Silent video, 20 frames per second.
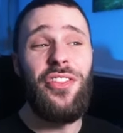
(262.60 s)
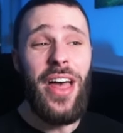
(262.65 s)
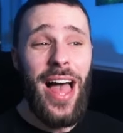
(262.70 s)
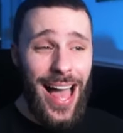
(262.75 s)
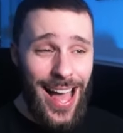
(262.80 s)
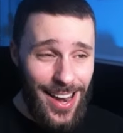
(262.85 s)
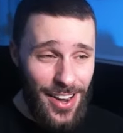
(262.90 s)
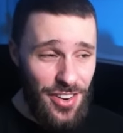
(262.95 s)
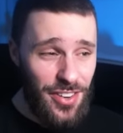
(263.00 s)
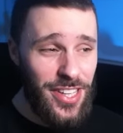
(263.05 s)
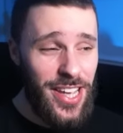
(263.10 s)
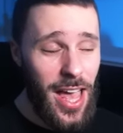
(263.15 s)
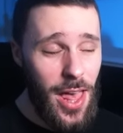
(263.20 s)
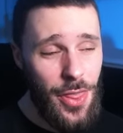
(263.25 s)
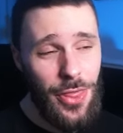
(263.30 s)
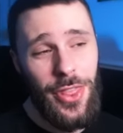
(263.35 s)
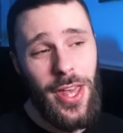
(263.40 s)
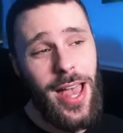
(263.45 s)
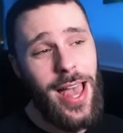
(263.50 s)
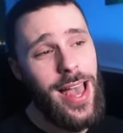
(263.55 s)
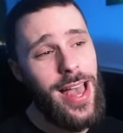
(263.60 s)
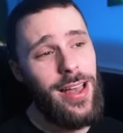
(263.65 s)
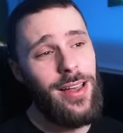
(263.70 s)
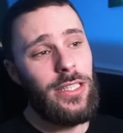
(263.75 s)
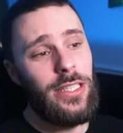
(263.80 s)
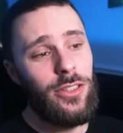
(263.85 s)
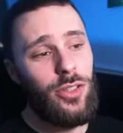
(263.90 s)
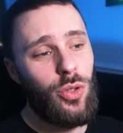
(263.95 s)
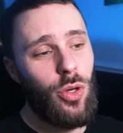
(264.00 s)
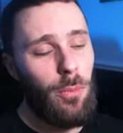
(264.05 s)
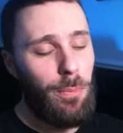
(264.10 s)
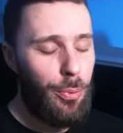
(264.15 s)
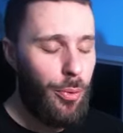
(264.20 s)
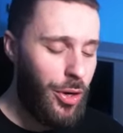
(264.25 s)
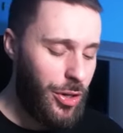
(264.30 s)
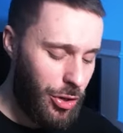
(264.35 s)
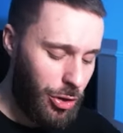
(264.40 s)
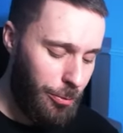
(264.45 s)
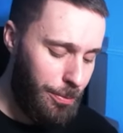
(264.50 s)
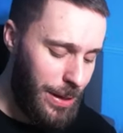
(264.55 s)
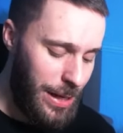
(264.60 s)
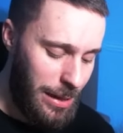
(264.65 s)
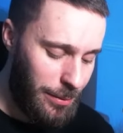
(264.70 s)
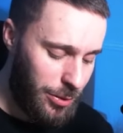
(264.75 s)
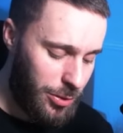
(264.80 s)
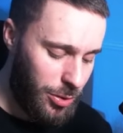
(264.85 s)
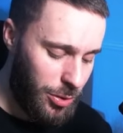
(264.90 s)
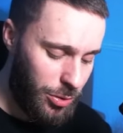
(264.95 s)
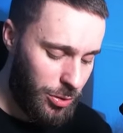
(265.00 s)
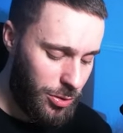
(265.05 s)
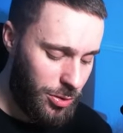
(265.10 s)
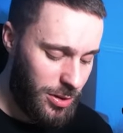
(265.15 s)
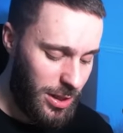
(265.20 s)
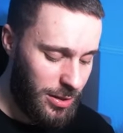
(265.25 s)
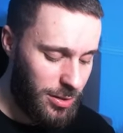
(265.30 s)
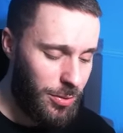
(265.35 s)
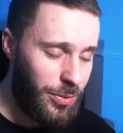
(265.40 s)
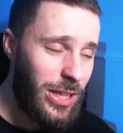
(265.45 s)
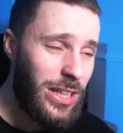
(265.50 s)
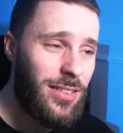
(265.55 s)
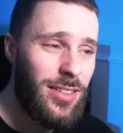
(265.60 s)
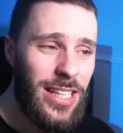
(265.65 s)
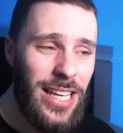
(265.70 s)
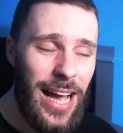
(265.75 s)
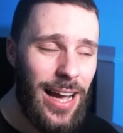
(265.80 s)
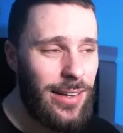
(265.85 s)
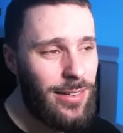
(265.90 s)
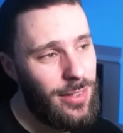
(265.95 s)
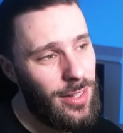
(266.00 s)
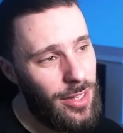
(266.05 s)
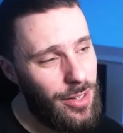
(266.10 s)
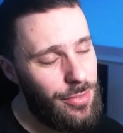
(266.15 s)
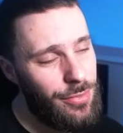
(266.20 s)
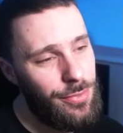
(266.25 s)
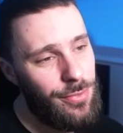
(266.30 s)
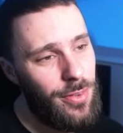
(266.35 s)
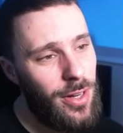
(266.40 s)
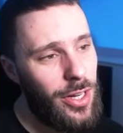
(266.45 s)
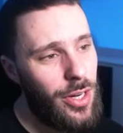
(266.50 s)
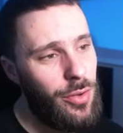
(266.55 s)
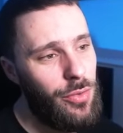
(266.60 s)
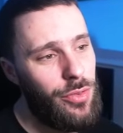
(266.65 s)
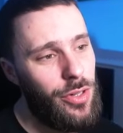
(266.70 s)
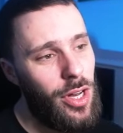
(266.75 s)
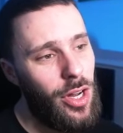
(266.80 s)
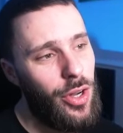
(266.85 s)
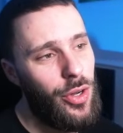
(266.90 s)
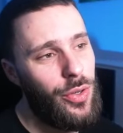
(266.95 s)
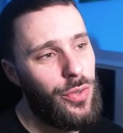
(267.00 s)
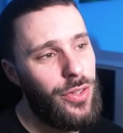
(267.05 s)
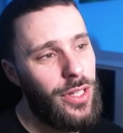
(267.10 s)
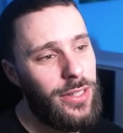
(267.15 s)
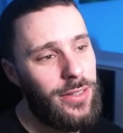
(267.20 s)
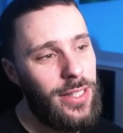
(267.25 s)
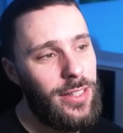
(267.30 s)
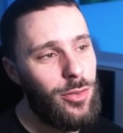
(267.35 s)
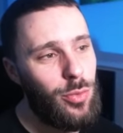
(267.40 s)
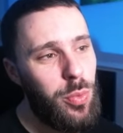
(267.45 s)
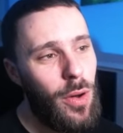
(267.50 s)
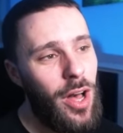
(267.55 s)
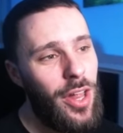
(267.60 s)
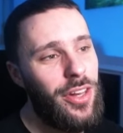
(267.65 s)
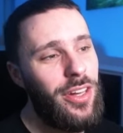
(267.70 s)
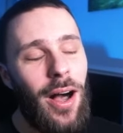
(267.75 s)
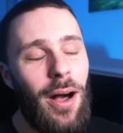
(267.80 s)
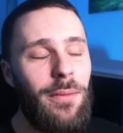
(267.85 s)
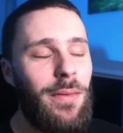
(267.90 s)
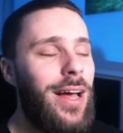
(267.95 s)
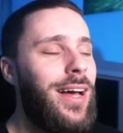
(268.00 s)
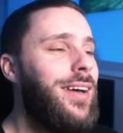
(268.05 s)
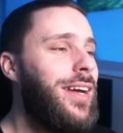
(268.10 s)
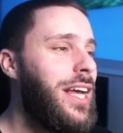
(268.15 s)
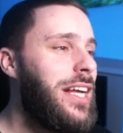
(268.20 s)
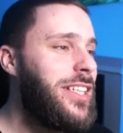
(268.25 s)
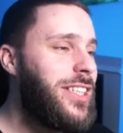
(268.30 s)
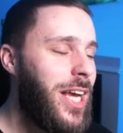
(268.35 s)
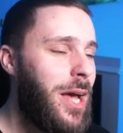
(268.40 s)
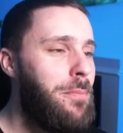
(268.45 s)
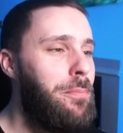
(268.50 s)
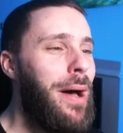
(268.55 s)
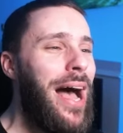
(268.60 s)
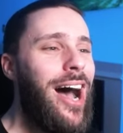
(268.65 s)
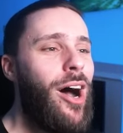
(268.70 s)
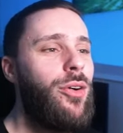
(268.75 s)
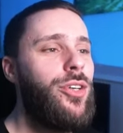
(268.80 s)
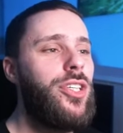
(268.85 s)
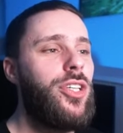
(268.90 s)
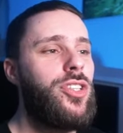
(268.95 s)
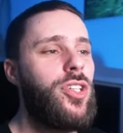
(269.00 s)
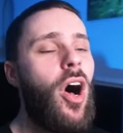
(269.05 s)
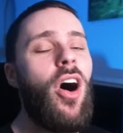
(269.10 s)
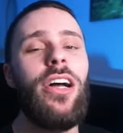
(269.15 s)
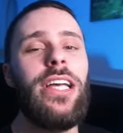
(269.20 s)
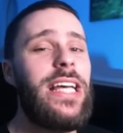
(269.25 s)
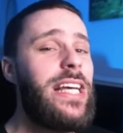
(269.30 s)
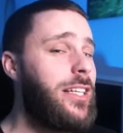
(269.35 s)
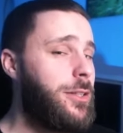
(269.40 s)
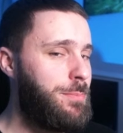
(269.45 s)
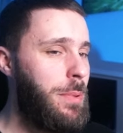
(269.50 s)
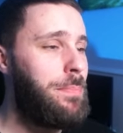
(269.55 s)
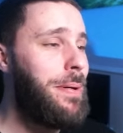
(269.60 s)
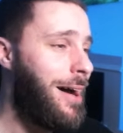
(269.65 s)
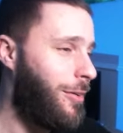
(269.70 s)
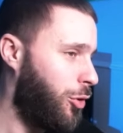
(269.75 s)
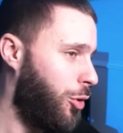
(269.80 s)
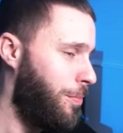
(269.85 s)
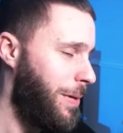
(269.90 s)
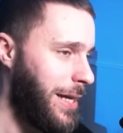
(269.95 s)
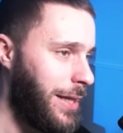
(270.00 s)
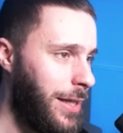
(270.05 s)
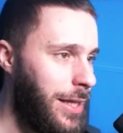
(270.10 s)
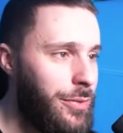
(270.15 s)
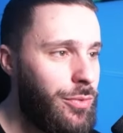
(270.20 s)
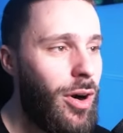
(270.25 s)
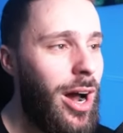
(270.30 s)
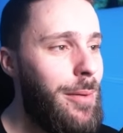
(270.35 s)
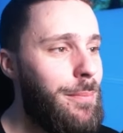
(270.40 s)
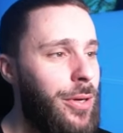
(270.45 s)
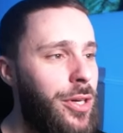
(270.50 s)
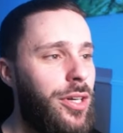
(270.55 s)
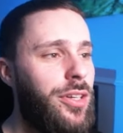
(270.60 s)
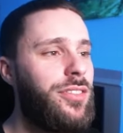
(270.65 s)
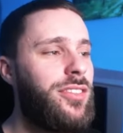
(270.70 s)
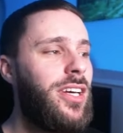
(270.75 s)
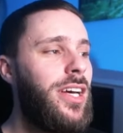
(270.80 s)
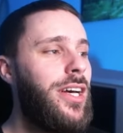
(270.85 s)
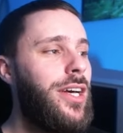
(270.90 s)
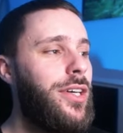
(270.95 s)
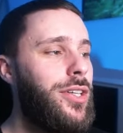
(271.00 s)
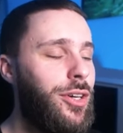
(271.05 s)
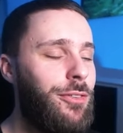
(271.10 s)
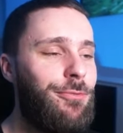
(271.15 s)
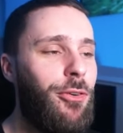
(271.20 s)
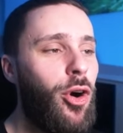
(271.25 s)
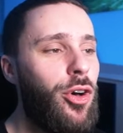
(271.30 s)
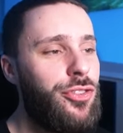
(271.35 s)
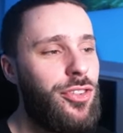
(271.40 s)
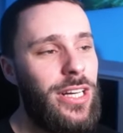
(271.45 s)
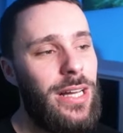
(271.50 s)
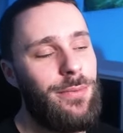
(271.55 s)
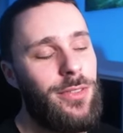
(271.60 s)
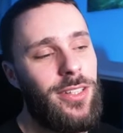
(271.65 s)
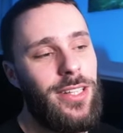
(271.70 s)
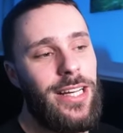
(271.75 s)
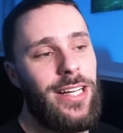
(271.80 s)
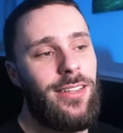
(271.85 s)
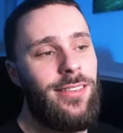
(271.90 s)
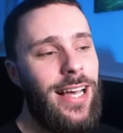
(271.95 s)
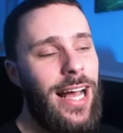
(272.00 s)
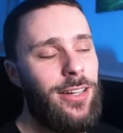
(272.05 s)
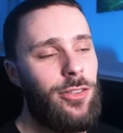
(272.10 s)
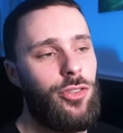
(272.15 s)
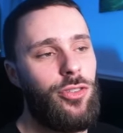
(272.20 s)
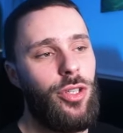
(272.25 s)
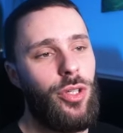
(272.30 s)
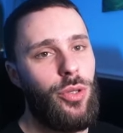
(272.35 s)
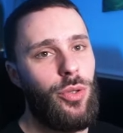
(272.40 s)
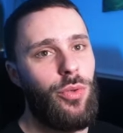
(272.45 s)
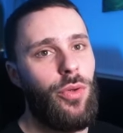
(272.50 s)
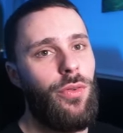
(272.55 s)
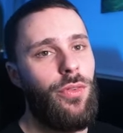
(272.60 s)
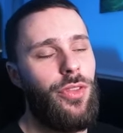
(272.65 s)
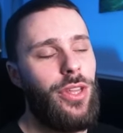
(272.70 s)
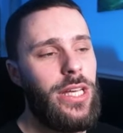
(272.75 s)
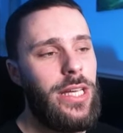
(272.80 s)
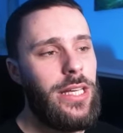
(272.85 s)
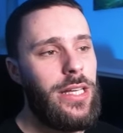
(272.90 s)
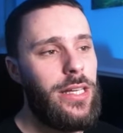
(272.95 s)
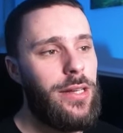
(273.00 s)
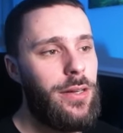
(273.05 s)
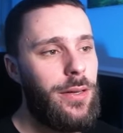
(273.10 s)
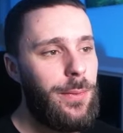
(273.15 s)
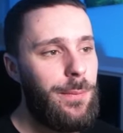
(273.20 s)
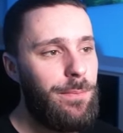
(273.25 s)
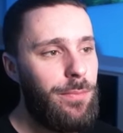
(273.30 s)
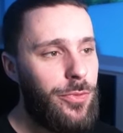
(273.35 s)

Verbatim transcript: then get there. It's to a point of being able to stick something into the active. I don't know. This one, in Chien-Pao, your target is Bibarel mainly, right? Because you're forcing them to then attach to the...